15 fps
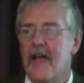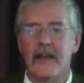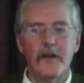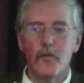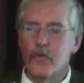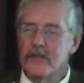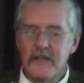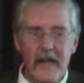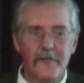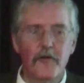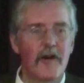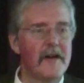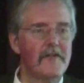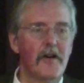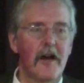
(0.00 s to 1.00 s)
and it would
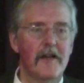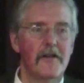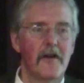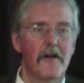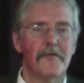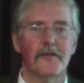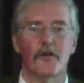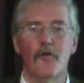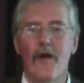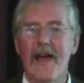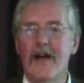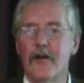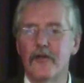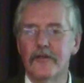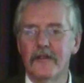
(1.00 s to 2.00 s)
never have gotten off the
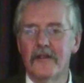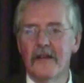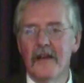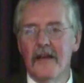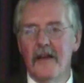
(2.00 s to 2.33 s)
ground